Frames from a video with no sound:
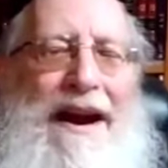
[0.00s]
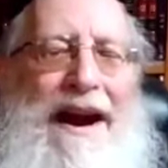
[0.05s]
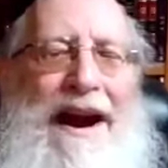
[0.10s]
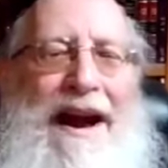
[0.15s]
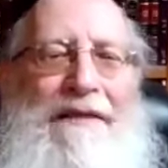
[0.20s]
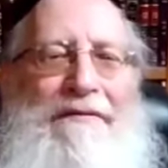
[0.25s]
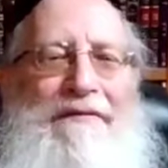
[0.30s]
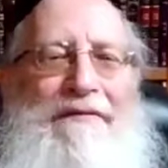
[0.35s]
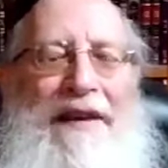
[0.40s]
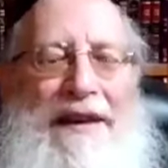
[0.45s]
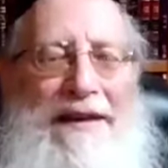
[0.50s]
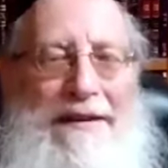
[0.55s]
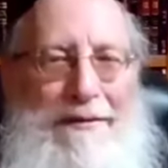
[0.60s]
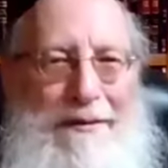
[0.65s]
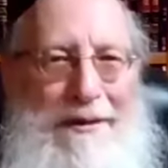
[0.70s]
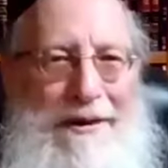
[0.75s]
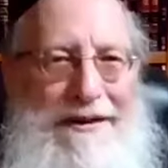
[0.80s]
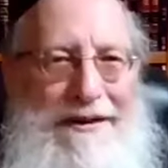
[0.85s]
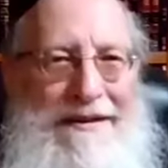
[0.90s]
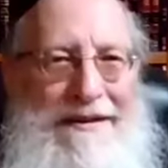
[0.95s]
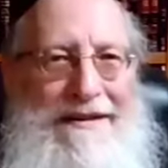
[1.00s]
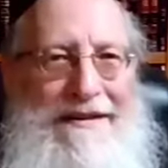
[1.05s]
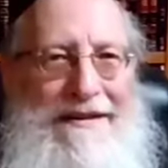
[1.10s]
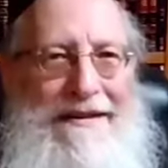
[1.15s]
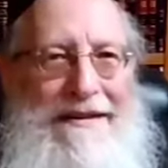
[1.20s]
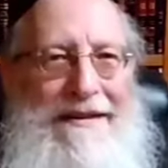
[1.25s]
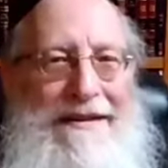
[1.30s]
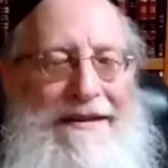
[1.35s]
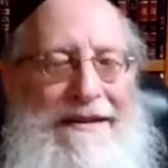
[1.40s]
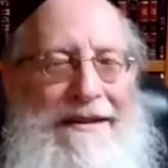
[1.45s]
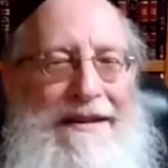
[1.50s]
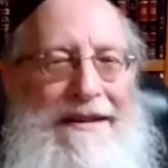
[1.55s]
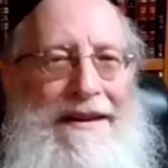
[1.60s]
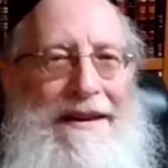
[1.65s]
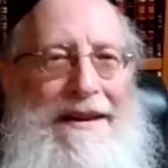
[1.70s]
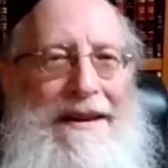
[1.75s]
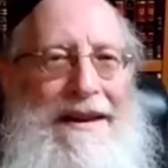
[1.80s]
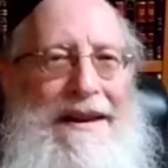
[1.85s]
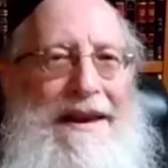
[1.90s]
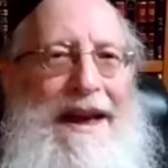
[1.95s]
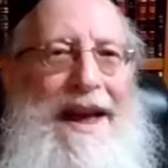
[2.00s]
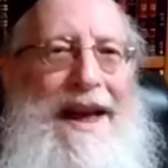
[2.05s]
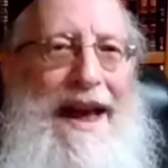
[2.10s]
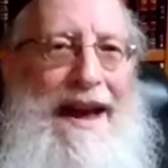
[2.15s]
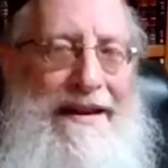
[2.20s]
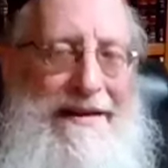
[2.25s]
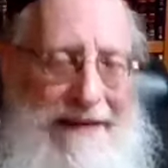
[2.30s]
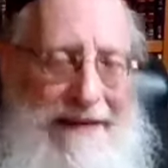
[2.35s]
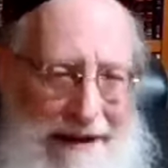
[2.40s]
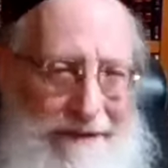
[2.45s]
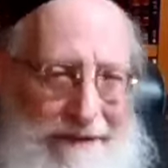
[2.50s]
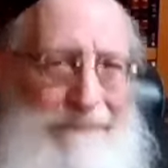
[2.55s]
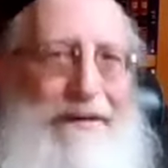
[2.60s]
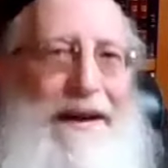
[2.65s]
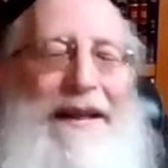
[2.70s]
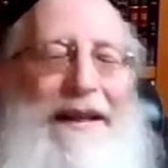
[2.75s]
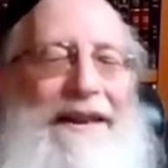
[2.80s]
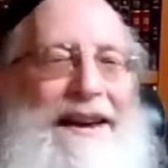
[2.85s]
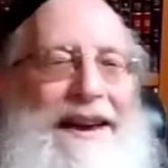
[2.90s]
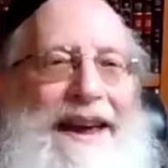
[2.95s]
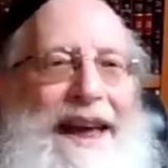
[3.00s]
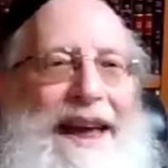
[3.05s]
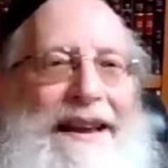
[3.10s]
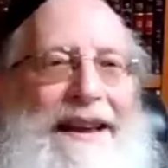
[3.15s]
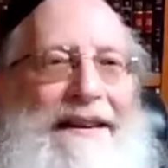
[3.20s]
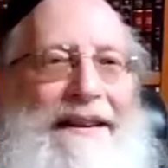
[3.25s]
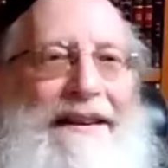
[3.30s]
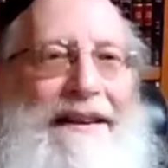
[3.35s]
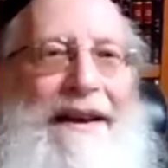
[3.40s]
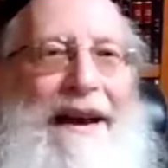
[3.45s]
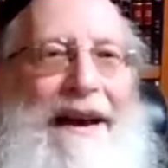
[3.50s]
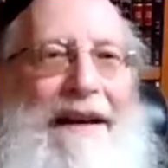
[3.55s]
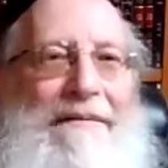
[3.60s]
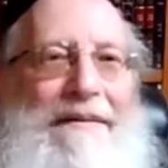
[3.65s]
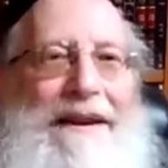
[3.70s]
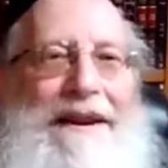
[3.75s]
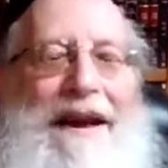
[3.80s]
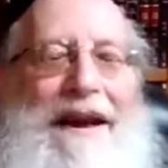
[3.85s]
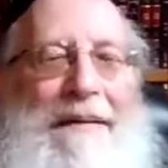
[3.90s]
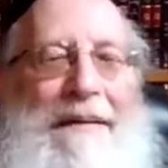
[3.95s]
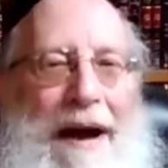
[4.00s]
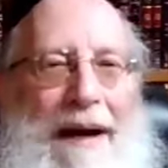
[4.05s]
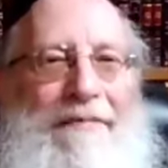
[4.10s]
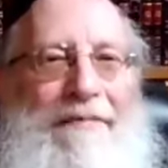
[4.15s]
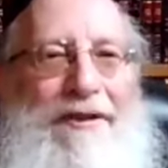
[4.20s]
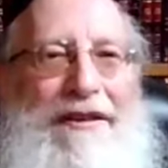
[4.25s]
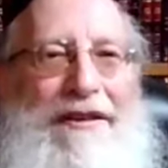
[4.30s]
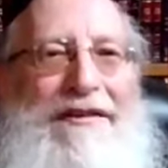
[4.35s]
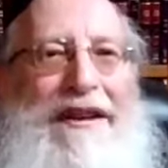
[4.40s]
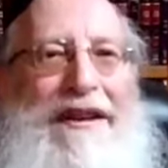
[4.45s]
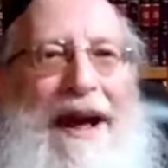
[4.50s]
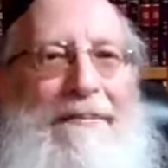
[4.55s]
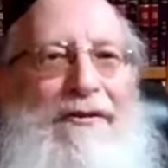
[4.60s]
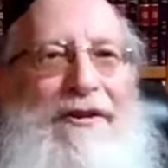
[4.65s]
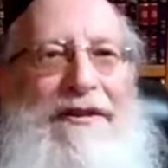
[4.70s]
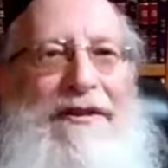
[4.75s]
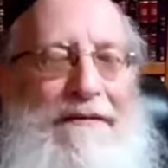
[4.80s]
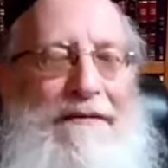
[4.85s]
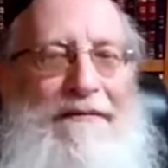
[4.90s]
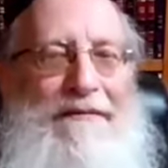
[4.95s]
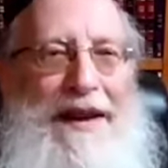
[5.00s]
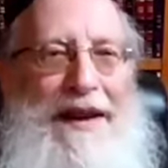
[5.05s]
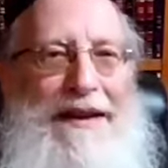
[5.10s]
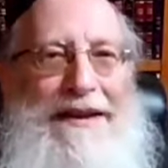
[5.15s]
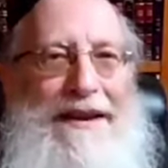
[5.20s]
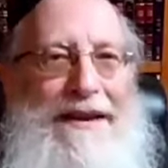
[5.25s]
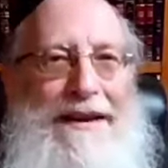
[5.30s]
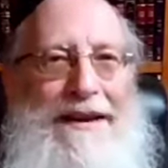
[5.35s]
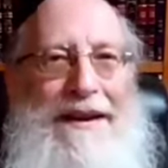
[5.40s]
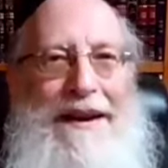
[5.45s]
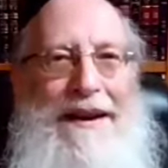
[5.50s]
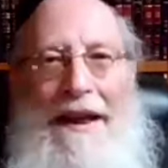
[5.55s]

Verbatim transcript: I failed once and I'll fail again. I mean, I, am just, I'm just a failure.